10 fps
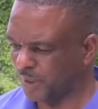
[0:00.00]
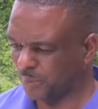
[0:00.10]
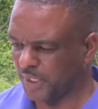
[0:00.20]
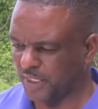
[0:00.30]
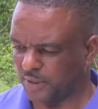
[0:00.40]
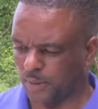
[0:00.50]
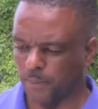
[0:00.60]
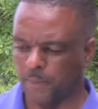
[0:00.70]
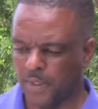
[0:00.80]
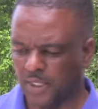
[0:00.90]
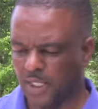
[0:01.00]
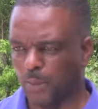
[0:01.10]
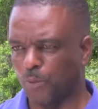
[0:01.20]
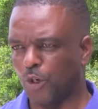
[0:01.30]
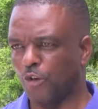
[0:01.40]
and made some
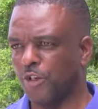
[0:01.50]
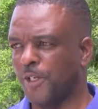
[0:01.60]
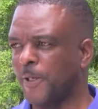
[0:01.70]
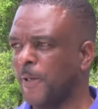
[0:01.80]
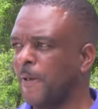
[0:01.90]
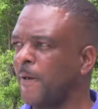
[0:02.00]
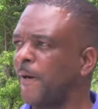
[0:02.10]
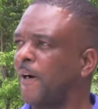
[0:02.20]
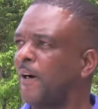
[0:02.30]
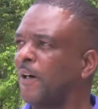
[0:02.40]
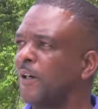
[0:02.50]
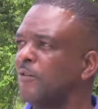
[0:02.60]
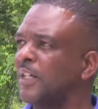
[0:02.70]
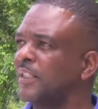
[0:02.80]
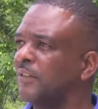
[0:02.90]
temporary
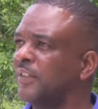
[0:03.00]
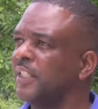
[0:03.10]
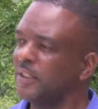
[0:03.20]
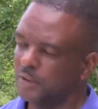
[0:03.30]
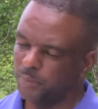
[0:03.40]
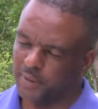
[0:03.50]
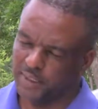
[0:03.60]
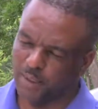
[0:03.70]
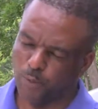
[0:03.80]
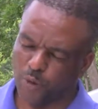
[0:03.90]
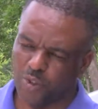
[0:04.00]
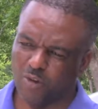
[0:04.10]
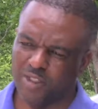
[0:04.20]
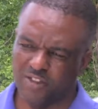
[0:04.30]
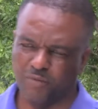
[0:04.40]
taking some temporary
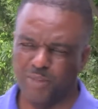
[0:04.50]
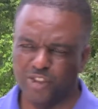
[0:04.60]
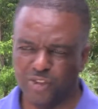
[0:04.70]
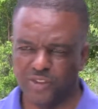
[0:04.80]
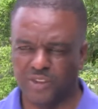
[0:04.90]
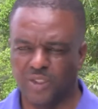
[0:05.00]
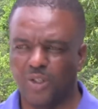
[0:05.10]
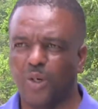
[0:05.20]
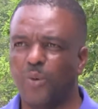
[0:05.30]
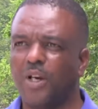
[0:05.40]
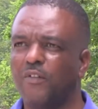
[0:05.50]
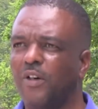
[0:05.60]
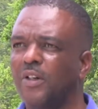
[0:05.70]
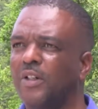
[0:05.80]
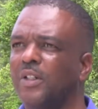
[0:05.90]
corrective measures.
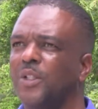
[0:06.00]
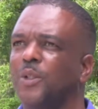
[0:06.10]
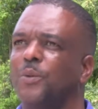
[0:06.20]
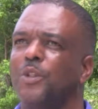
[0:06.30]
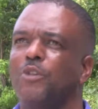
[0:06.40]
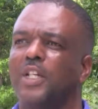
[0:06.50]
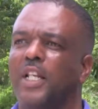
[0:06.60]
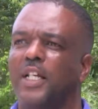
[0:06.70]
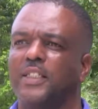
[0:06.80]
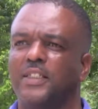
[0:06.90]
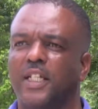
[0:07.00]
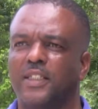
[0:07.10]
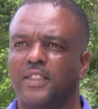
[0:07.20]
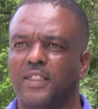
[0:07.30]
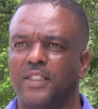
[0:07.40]
However, we realized
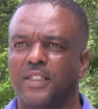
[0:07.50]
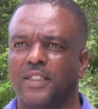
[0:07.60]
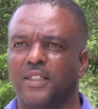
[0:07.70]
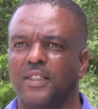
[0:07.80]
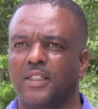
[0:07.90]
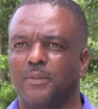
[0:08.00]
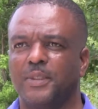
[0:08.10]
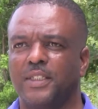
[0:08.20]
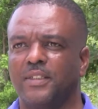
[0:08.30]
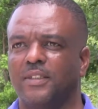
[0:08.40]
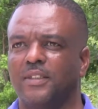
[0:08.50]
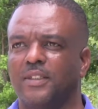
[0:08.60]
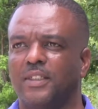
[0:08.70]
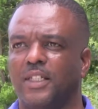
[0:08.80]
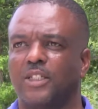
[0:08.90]
that,
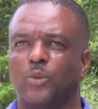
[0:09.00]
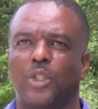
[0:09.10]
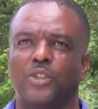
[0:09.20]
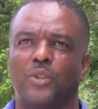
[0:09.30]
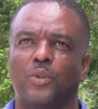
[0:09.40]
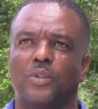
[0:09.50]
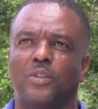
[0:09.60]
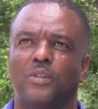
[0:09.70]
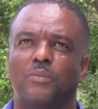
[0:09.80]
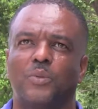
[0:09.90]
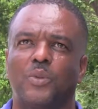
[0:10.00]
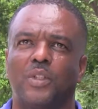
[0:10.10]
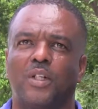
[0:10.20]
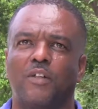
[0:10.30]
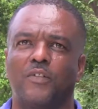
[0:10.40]
it gets washed out more
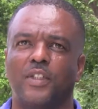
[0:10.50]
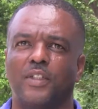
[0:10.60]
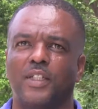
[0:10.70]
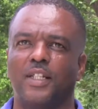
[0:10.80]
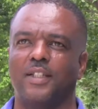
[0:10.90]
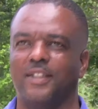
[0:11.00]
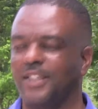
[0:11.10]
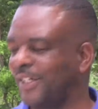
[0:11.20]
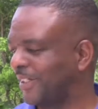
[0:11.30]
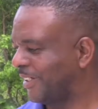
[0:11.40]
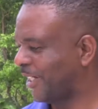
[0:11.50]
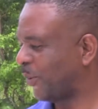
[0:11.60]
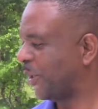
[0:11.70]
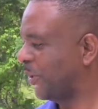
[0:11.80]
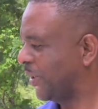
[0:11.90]
often than
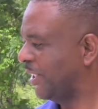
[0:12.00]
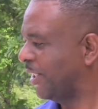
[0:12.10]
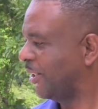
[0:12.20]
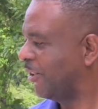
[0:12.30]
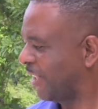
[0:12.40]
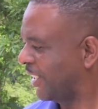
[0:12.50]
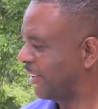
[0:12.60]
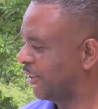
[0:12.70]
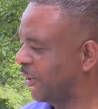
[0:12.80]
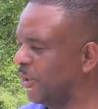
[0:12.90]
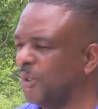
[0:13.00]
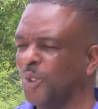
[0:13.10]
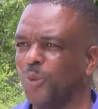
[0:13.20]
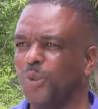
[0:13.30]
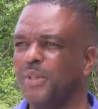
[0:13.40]
we could correct it. So
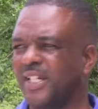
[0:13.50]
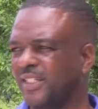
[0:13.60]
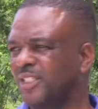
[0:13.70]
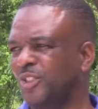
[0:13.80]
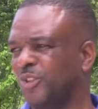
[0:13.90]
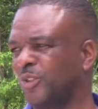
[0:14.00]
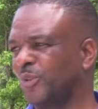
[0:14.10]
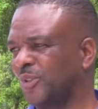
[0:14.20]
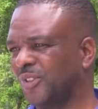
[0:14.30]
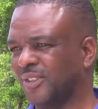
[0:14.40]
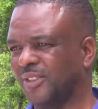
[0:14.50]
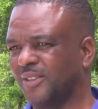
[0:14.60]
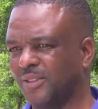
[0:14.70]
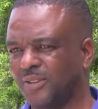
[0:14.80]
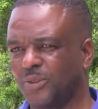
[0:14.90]
we made a decision to just
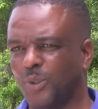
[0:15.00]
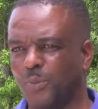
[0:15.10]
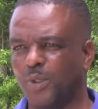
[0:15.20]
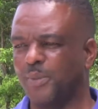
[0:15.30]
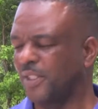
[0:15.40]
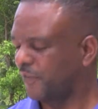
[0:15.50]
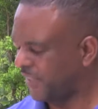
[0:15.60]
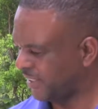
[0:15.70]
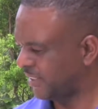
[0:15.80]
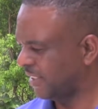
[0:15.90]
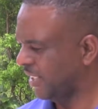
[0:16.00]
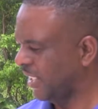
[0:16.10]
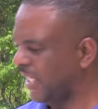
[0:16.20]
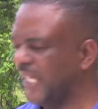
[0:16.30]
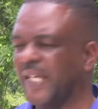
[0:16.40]
do a permanent fix,
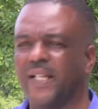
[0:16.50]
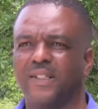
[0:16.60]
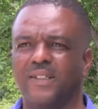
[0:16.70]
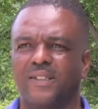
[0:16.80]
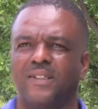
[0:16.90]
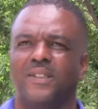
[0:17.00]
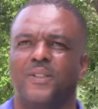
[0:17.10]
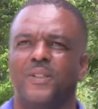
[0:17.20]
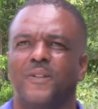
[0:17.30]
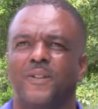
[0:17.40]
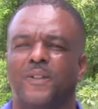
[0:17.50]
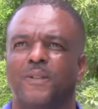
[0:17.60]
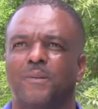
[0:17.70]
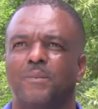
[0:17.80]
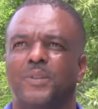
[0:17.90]
and
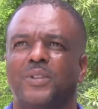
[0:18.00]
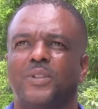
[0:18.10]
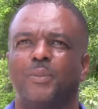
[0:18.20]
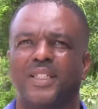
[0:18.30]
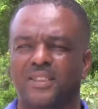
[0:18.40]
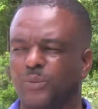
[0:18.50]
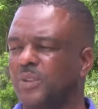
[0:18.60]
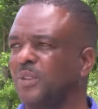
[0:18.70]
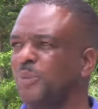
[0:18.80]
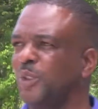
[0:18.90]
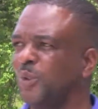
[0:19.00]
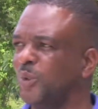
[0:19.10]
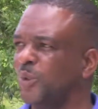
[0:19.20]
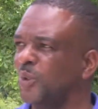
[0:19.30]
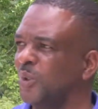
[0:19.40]
Mr. Patterson will speak to
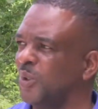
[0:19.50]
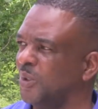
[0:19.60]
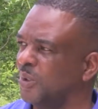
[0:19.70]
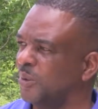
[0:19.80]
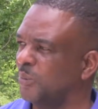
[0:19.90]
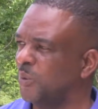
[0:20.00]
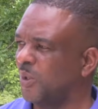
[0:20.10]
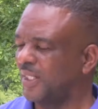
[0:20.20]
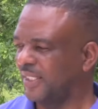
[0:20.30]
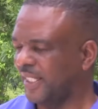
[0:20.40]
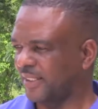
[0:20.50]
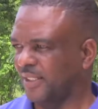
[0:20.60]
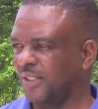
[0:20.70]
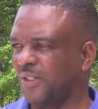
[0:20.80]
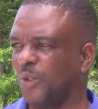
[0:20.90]
you more on that.
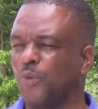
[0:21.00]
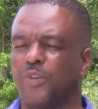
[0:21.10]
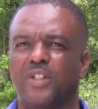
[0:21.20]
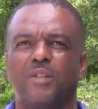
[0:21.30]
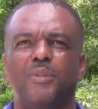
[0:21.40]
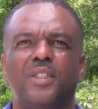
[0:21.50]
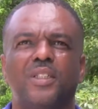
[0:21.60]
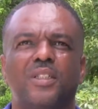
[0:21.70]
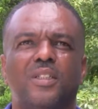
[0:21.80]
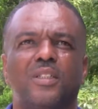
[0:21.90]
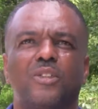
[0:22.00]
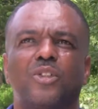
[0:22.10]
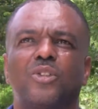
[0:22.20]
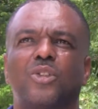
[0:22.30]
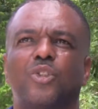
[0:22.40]
However, let me
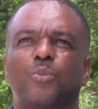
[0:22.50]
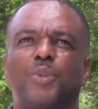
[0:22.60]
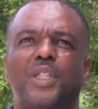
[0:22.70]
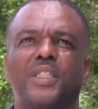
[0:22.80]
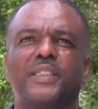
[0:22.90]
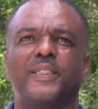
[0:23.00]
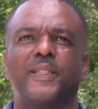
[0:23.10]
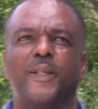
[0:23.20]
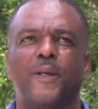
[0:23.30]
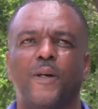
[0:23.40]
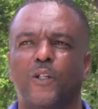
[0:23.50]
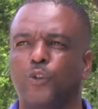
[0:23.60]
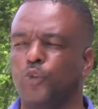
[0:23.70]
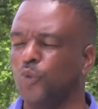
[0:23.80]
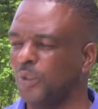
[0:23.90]
just touch base
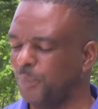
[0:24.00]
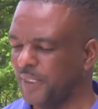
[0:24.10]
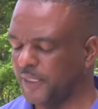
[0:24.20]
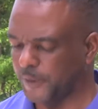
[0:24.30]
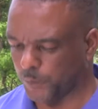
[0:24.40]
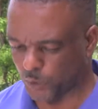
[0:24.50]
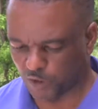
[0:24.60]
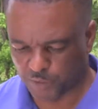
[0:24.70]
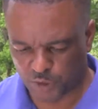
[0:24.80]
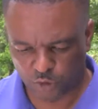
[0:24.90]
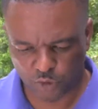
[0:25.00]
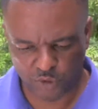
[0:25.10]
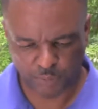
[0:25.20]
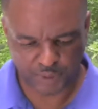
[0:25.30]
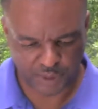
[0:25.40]
on Judy Peace. We have been to
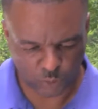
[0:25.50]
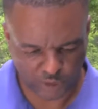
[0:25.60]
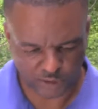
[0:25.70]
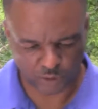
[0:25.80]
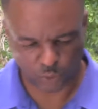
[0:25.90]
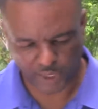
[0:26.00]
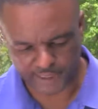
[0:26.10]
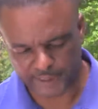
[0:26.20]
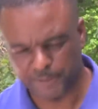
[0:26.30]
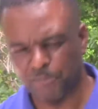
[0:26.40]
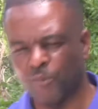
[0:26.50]
Judy Peace once or twice,